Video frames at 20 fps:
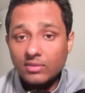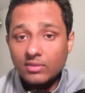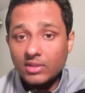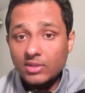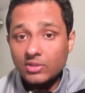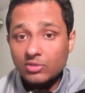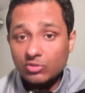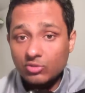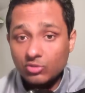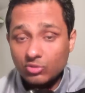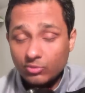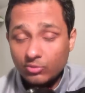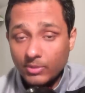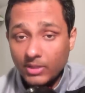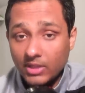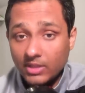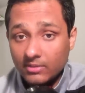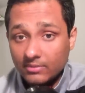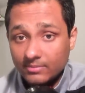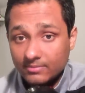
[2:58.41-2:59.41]
he should be.
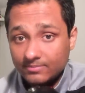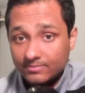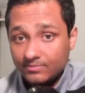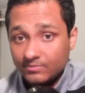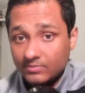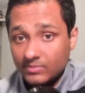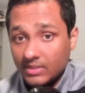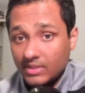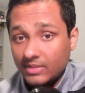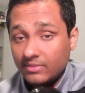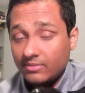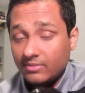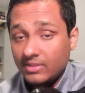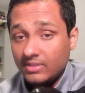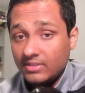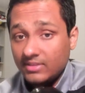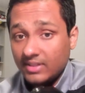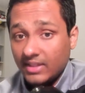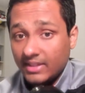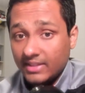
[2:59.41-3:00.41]
He
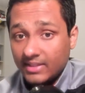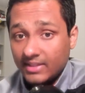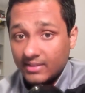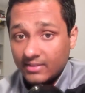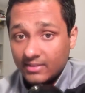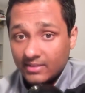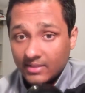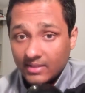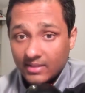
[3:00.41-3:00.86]
feels like that.